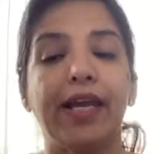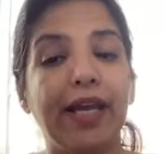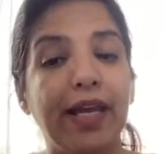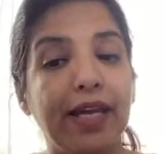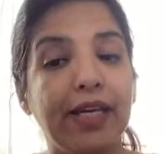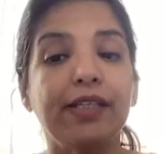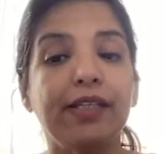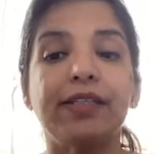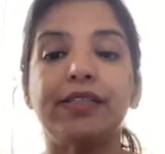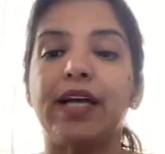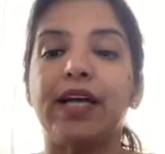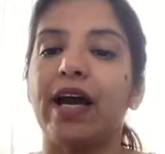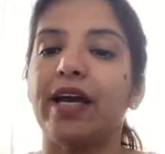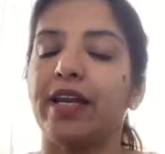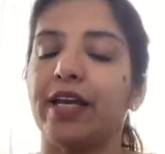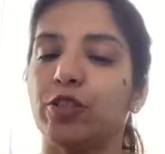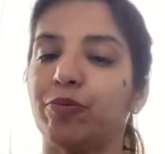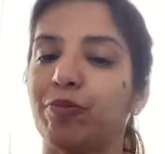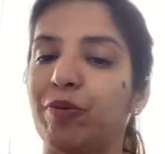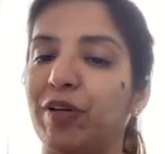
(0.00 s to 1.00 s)

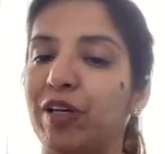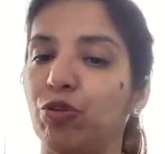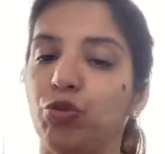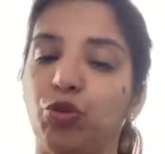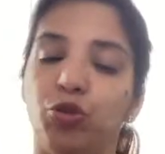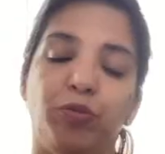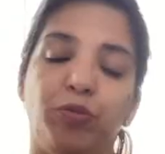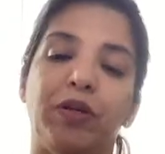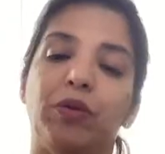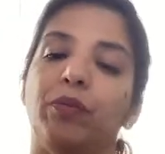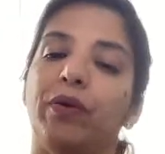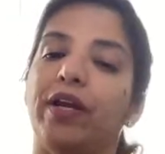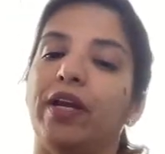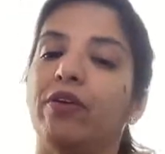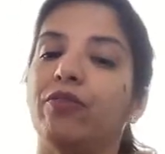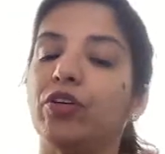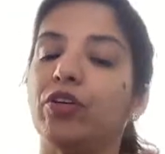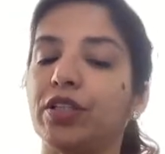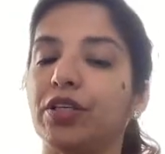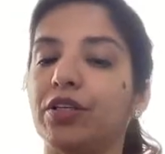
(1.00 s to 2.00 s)
Indirect bilirubin.
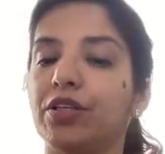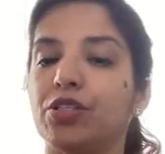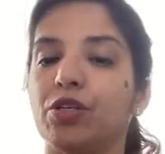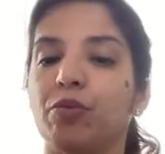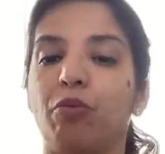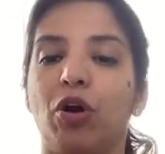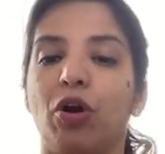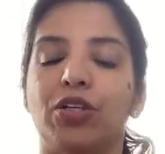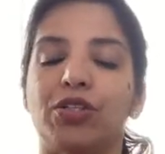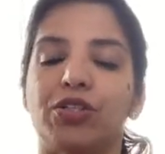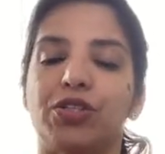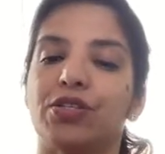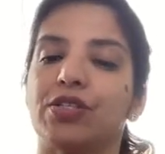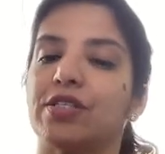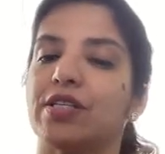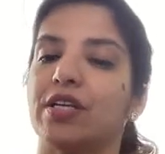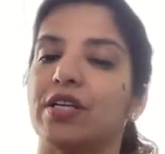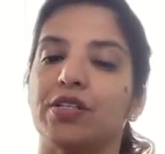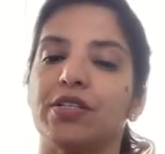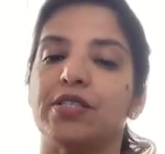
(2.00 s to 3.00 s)
Whenever there is
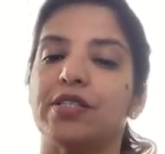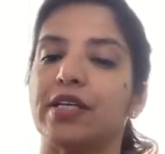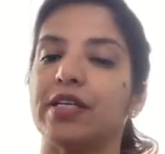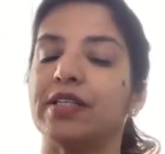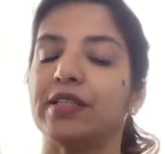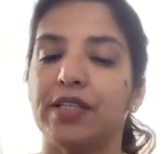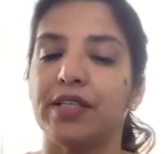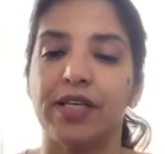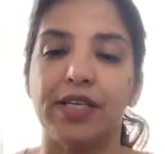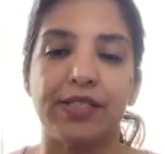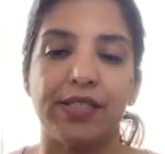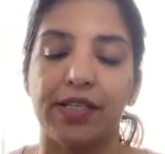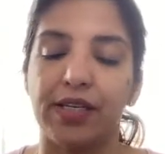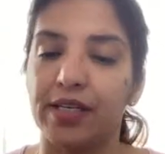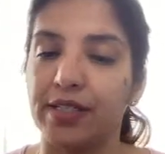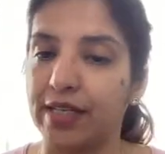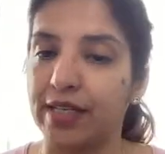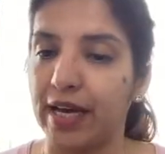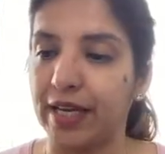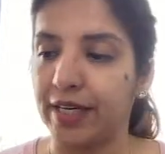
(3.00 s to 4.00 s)
hemolysis, there is increase in
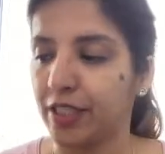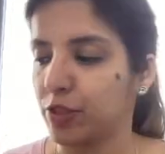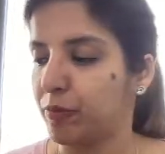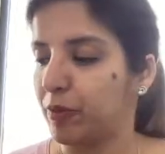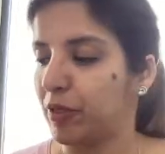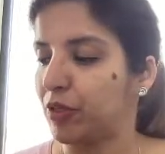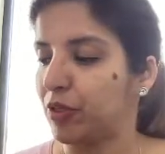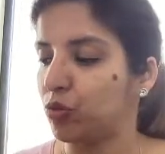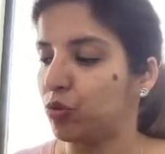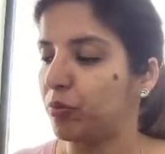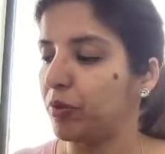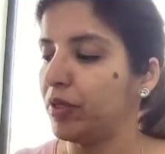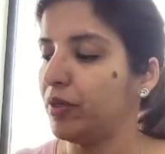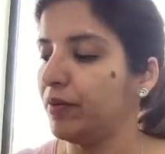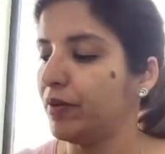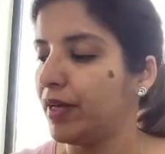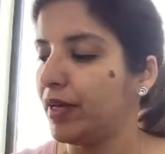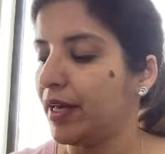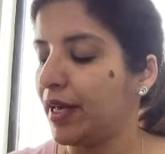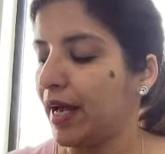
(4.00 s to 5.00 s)
indirect bilirubin
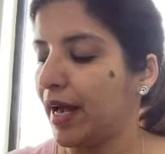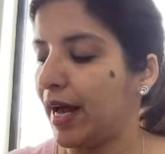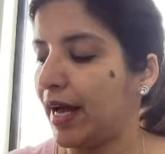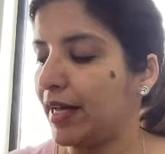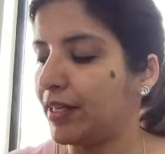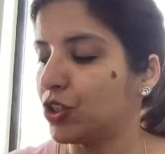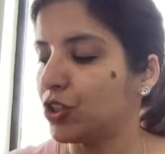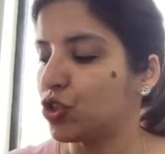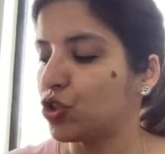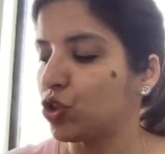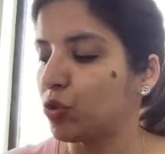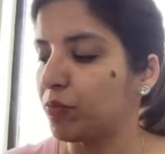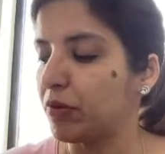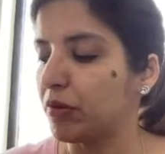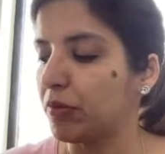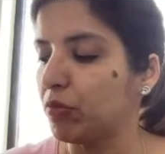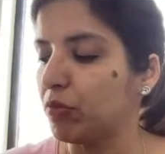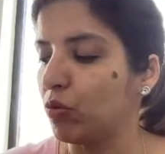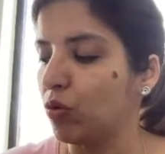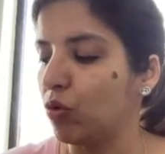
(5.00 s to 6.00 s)
and it should
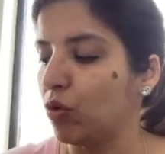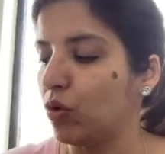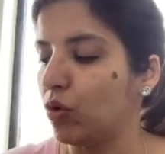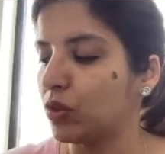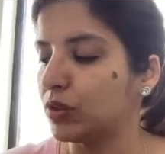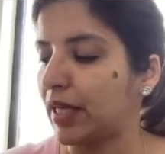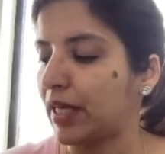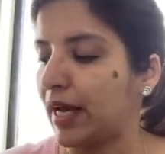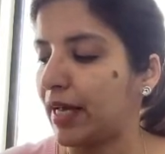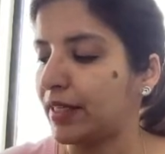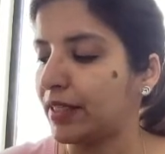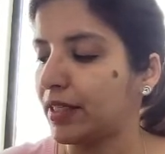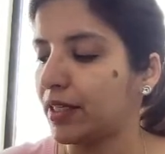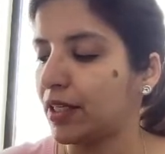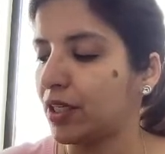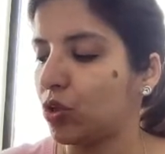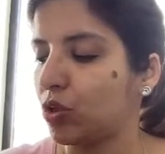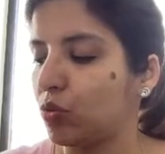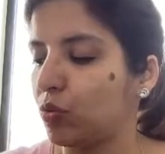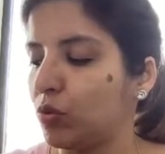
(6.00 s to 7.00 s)
be more than
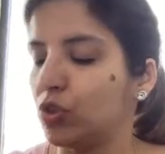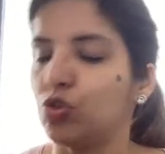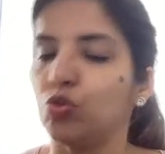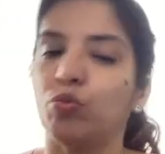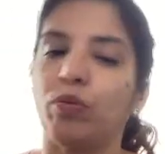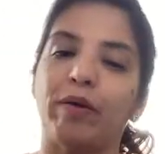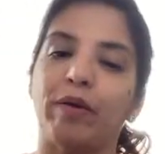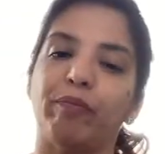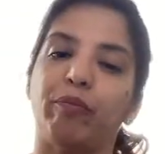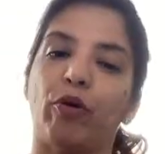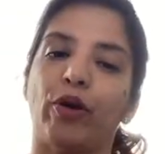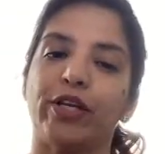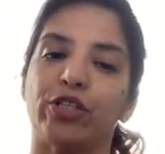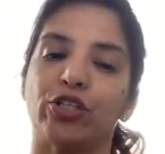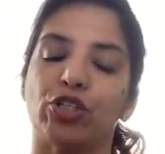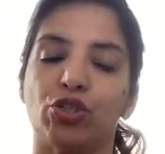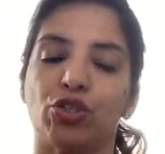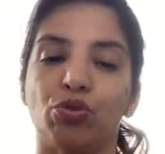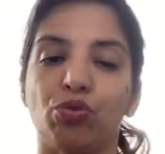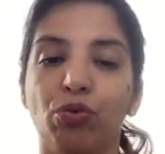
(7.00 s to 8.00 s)
equal to
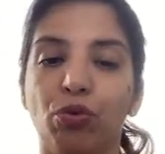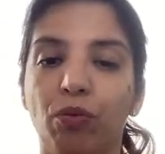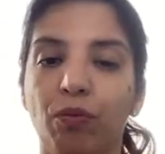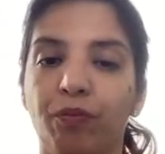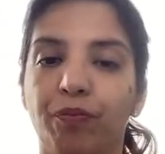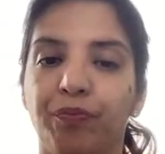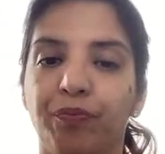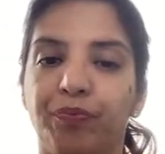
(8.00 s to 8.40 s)
1.2